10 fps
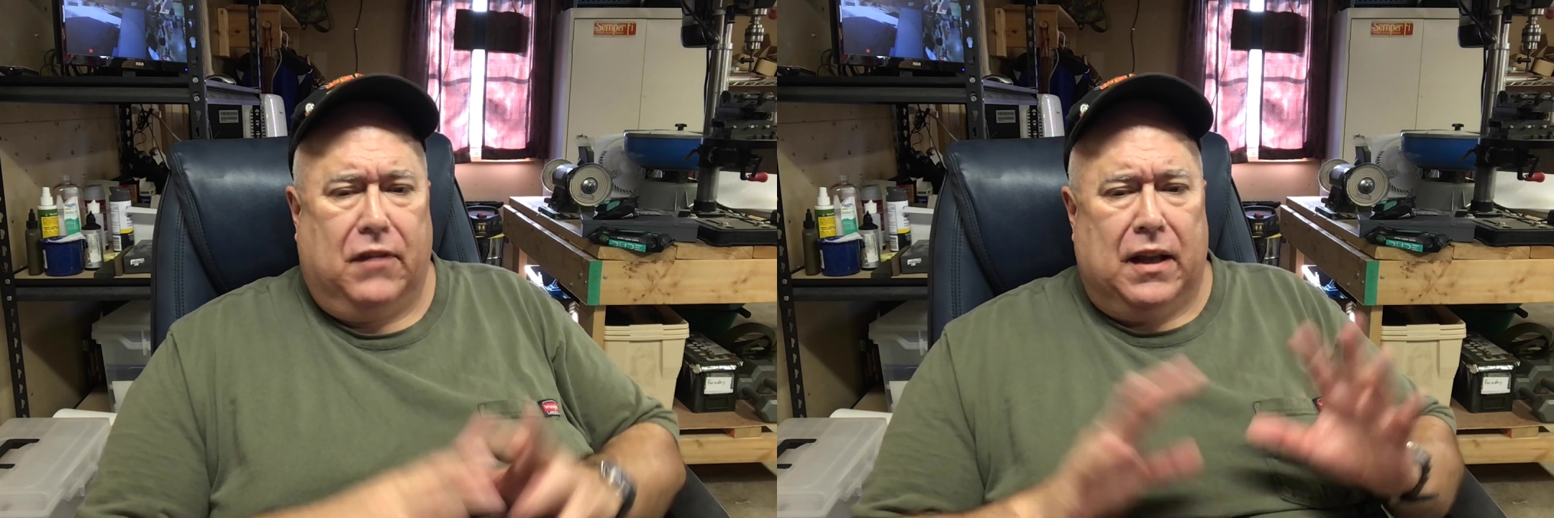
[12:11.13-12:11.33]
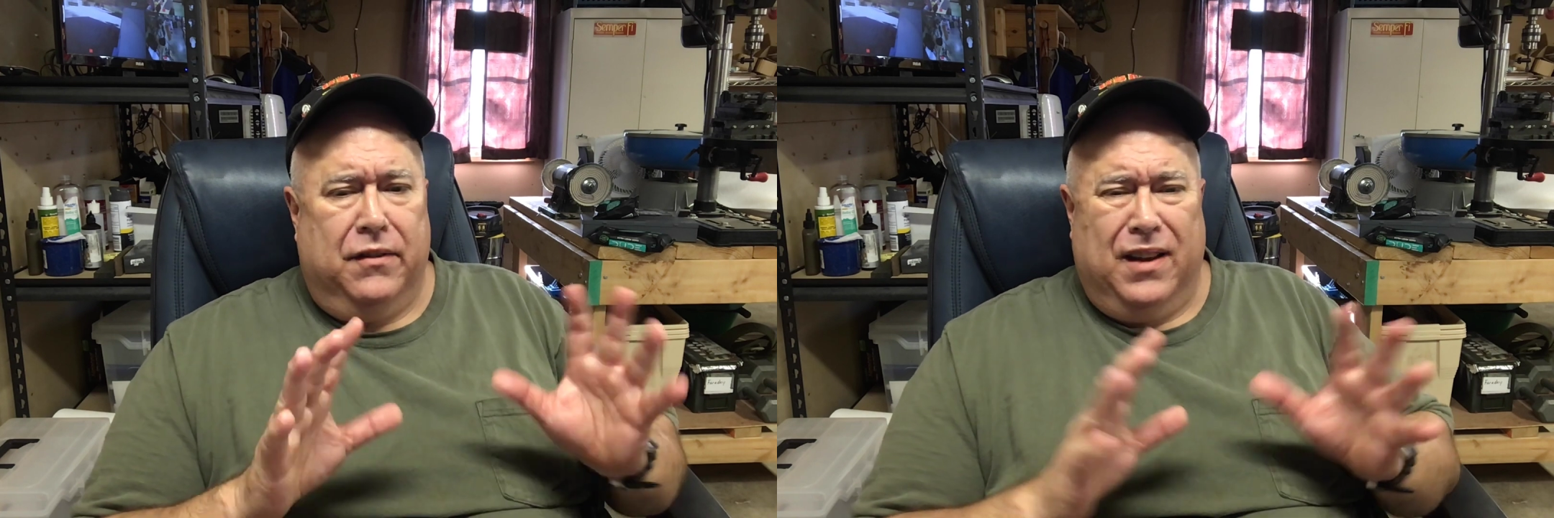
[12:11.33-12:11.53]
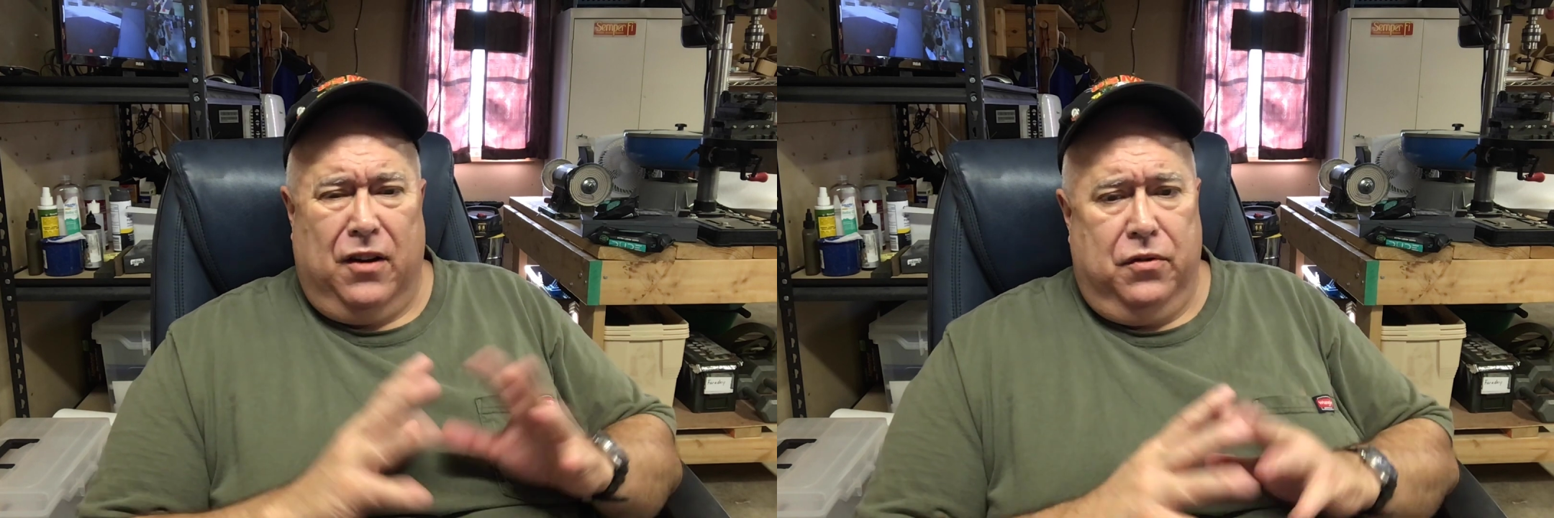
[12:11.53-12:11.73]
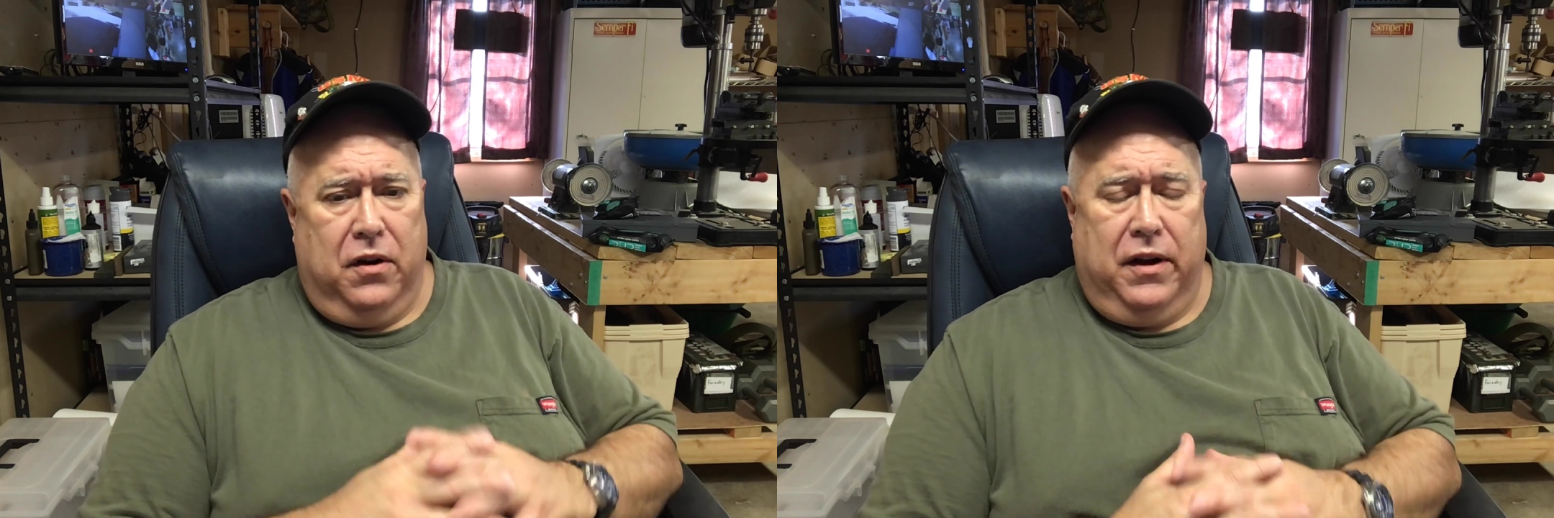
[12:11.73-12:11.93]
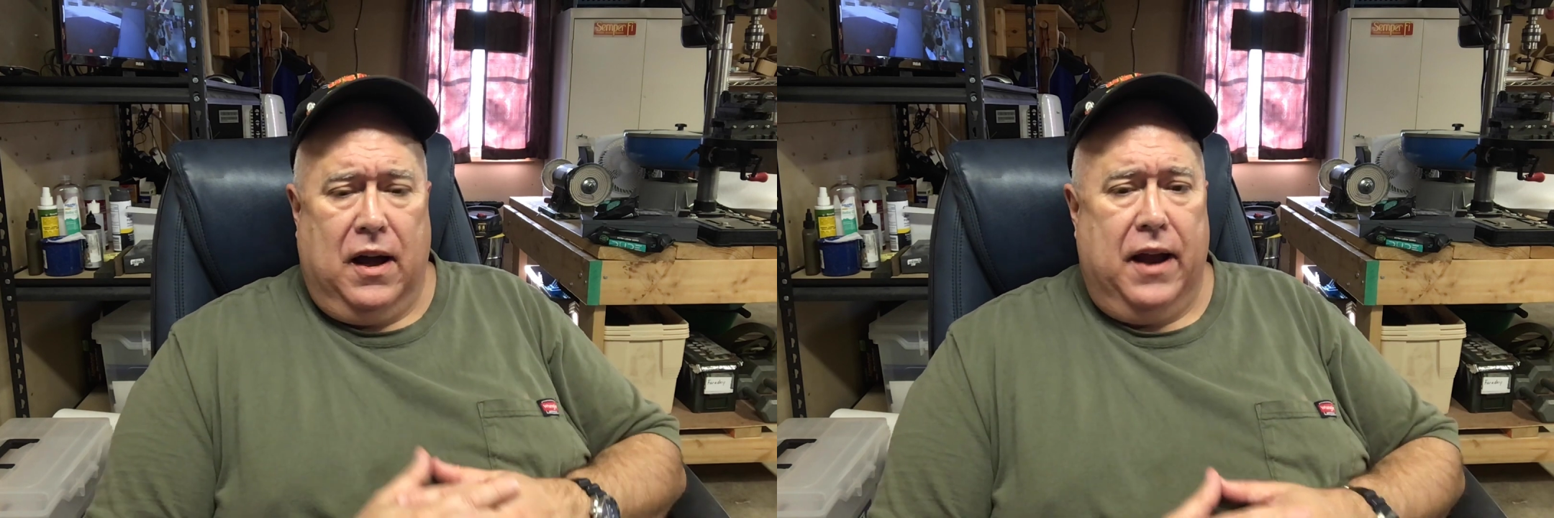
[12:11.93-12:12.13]
It sounds
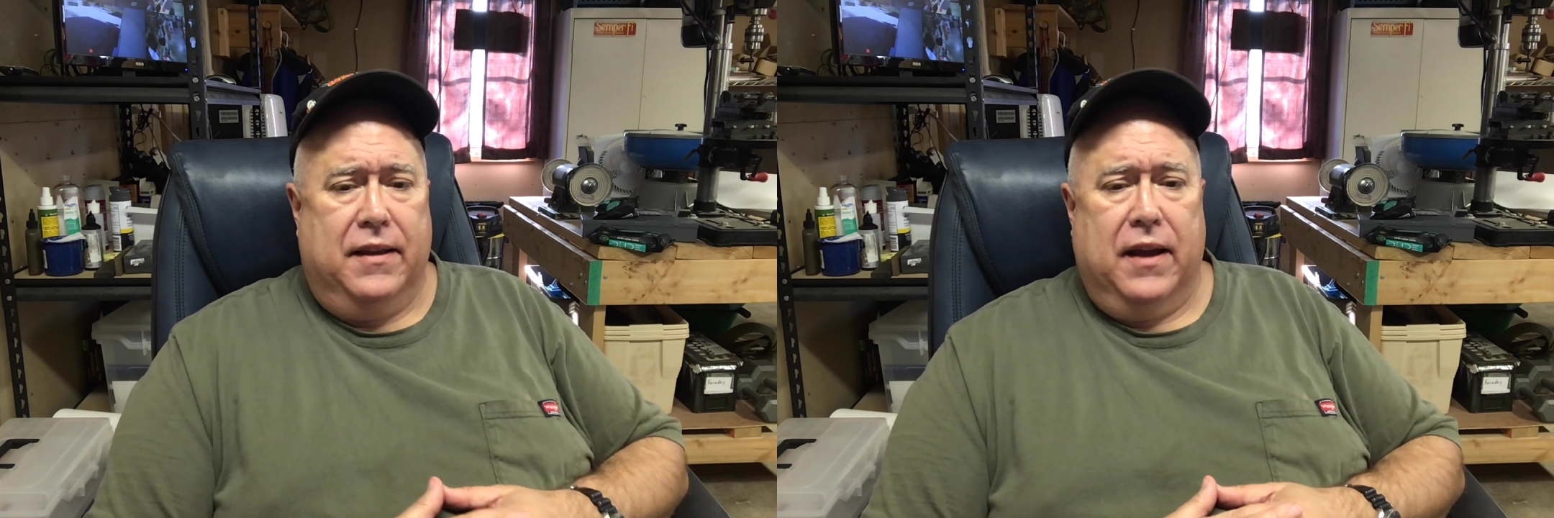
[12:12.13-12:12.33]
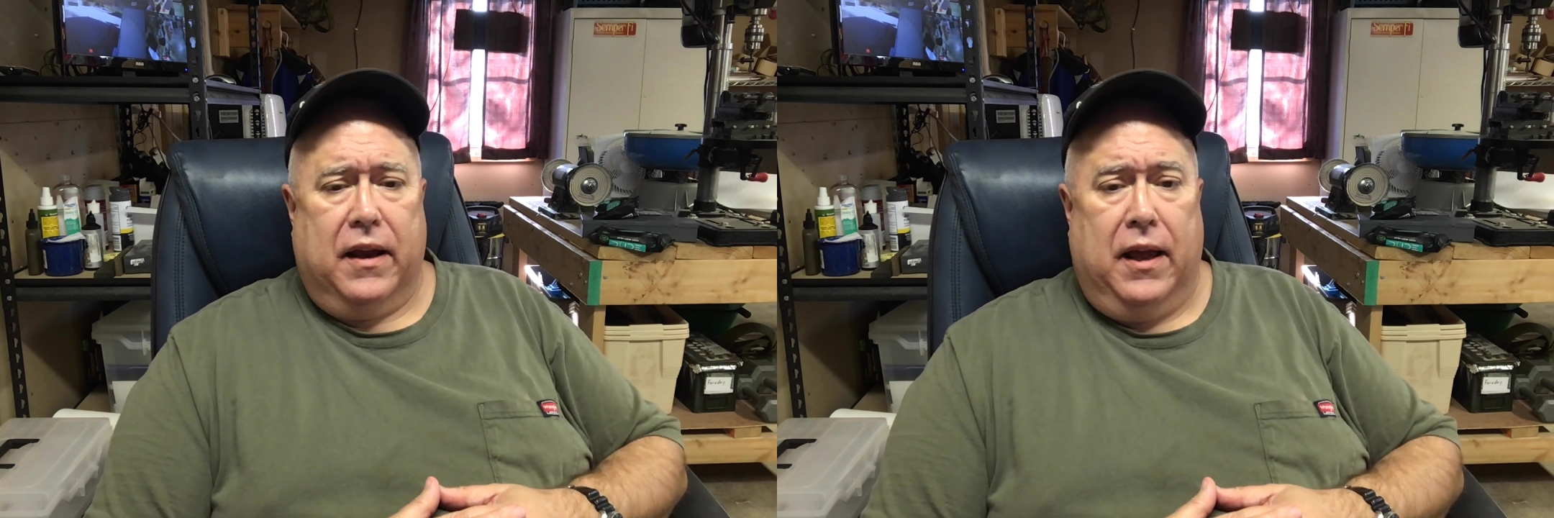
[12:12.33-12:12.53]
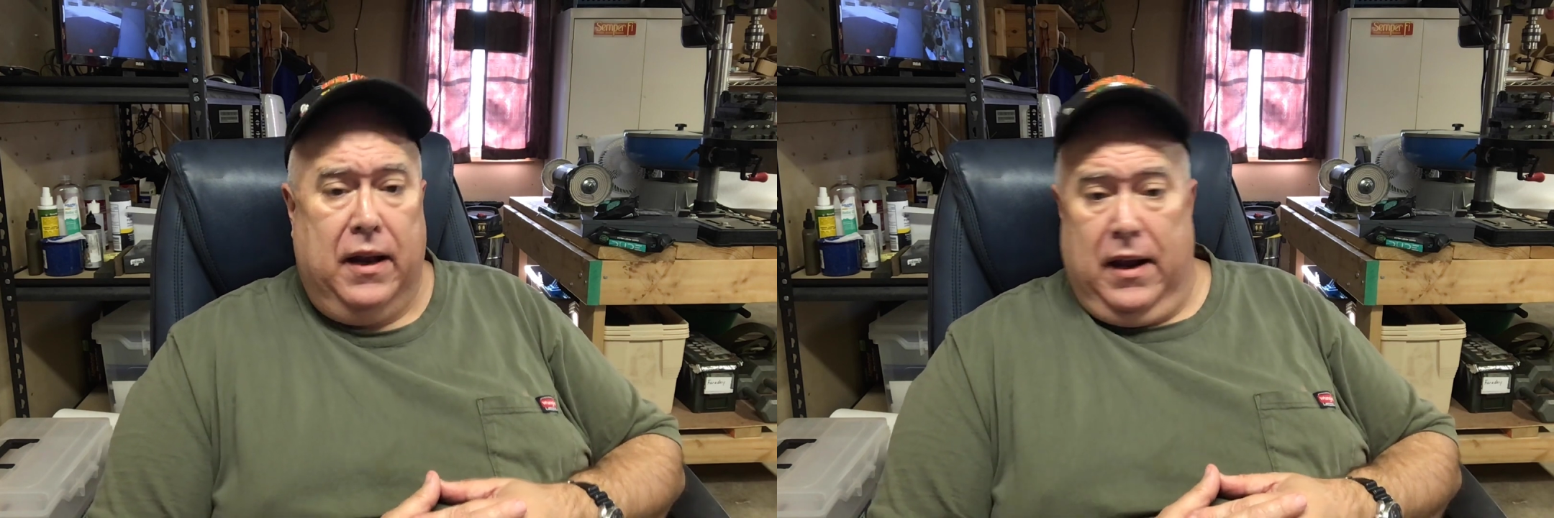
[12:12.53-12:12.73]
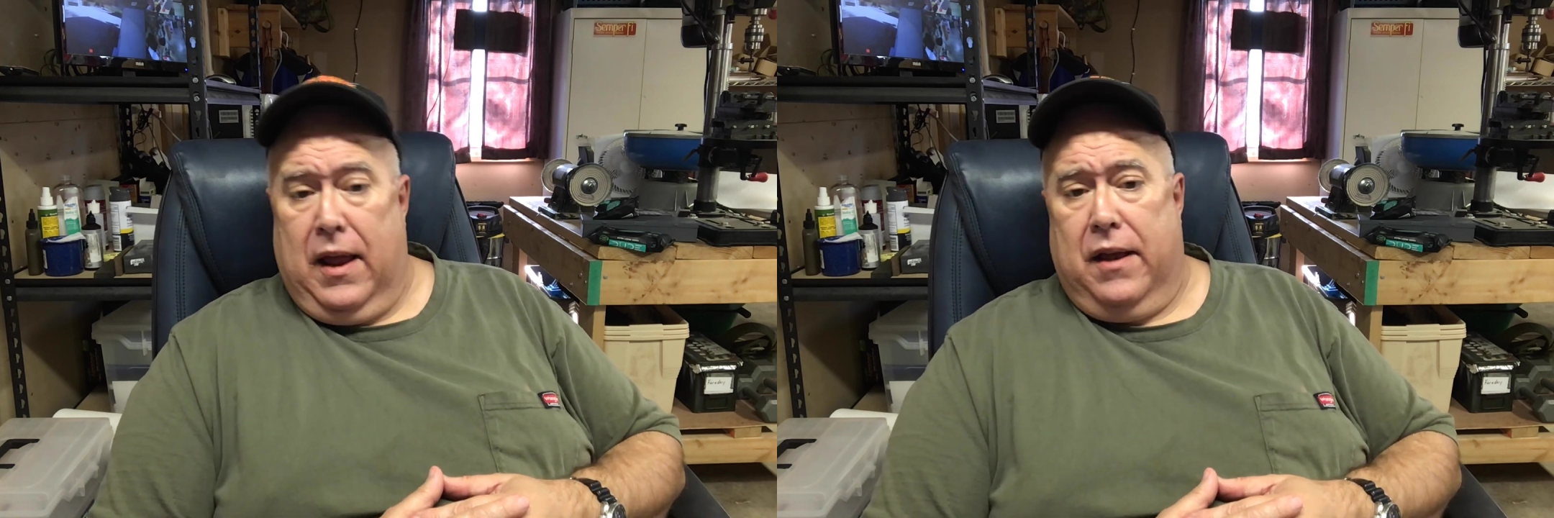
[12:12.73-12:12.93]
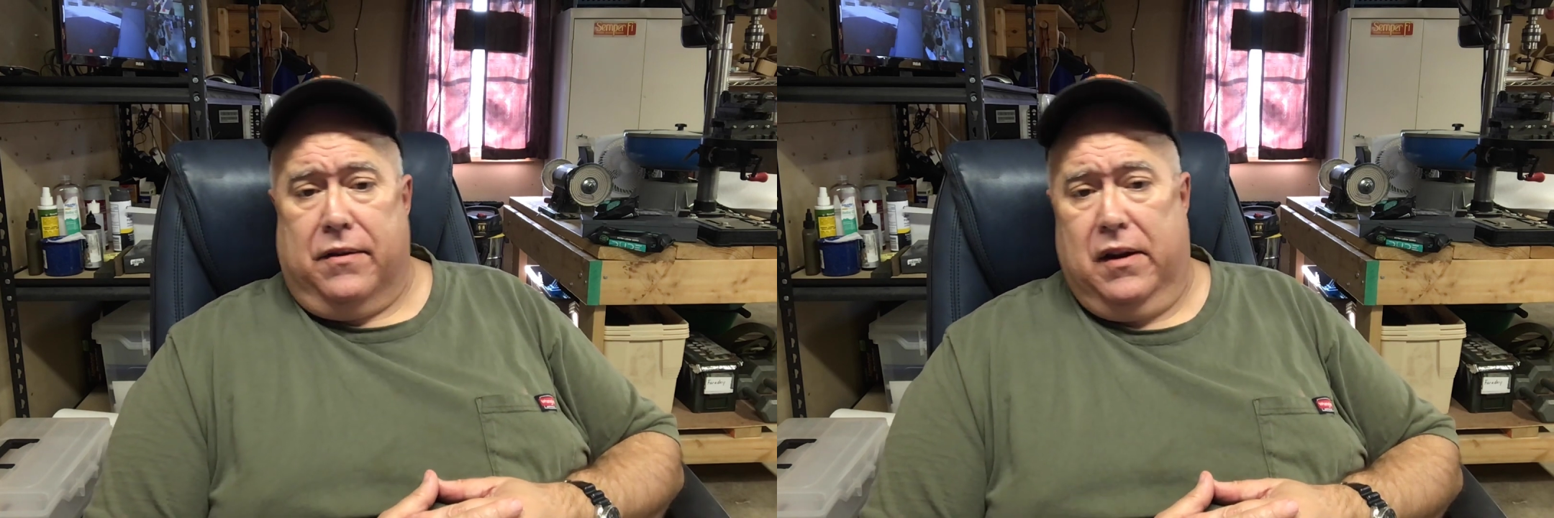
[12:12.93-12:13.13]
really high-tech, and it is.